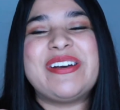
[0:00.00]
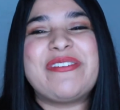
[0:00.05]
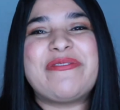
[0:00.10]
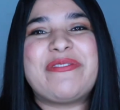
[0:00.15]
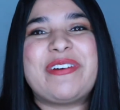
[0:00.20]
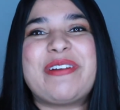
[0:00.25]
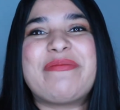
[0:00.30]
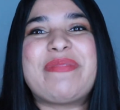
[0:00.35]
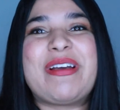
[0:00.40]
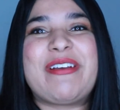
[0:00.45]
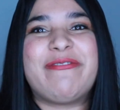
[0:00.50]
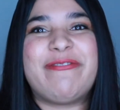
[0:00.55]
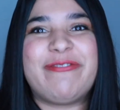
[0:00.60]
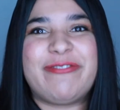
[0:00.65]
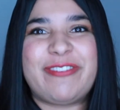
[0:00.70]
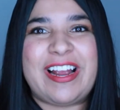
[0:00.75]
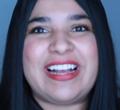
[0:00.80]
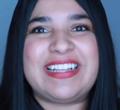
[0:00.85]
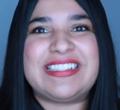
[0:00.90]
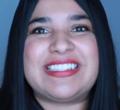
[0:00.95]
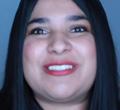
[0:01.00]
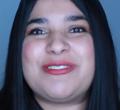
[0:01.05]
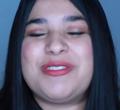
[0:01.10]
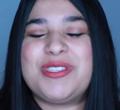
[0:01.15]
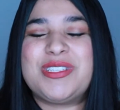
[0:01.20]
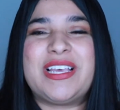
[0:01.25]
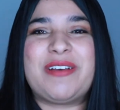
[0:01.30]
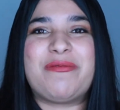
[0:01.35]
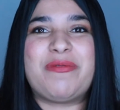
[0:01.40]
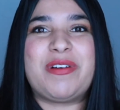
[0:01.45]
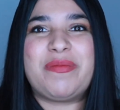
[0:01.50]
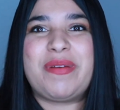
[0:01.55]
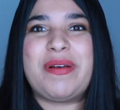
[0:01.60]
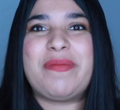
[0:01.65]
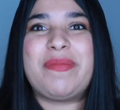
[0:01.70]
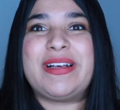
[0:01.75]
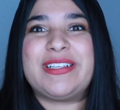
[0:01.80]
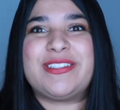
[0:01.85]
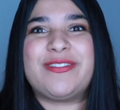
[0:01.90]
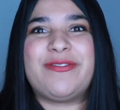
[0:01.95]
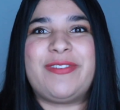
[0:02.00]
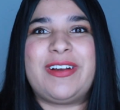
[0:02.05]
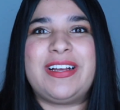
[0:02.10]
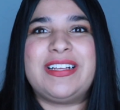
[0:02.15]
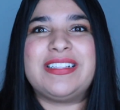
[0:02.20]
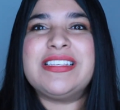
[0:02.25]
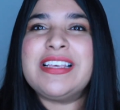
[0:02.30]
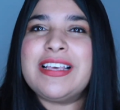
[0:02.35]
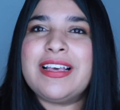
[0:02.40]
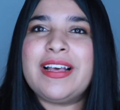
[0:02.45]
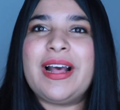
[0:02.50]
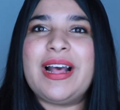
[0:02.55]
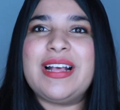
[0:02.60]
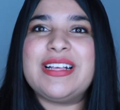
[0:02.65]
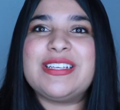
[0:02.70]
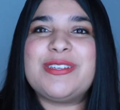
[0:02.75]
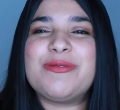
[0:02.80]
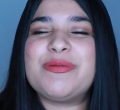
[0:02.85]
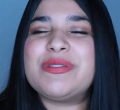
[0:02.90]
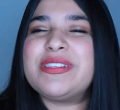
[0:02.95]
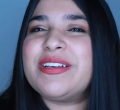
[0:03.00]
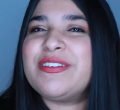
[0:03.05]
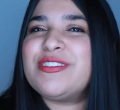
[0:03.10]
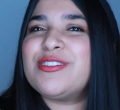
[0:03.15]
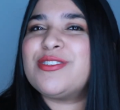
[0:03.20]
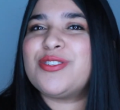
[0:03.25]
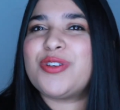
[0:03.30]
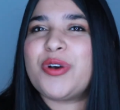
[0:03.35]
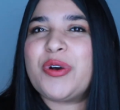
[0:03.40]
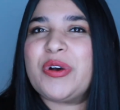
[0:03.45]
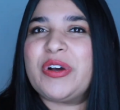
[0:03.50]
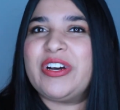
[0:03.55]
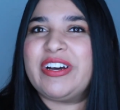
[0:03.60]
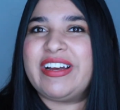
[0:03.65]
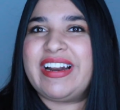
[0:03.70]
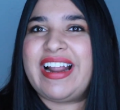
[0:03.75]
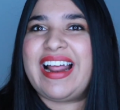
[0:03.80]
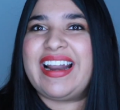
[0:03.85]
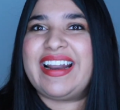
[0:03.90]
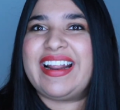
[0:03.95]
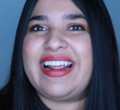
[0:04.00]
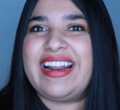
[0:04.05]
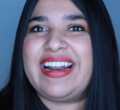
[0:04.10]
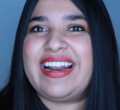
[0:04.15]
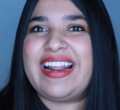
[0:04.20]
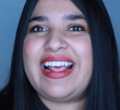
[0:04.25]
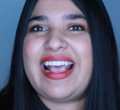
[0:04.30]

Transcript: One of my friends, who's like one of my best friends, she wasn't so good at it.